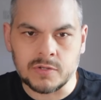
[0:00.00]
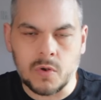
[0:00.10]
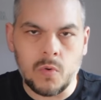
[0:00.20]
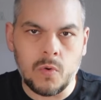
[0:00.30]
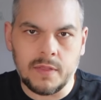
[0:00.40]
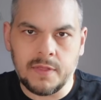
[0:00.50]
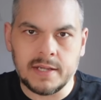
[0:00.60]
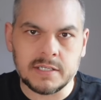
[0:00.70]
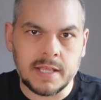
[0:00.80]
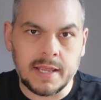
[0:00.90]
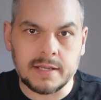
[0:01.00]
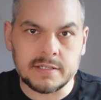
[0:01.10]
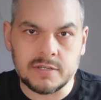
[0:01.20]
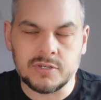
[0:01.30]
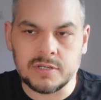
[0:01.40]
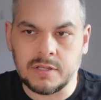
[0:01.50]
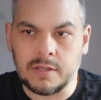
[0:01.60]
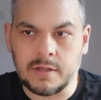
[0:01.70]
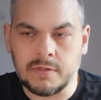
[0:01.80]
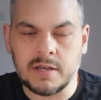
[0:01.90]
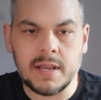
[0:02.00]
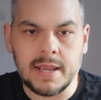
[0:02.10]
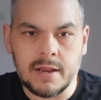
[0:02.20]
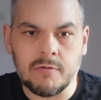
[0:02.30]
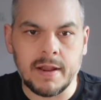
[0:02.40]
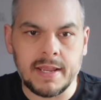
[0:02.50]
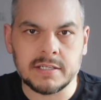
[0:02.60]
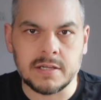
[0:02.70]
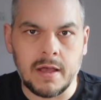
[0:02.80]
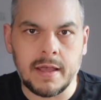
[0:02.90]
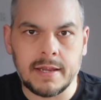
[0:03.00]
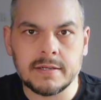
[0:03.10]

All of these things are just the nitty-gritty side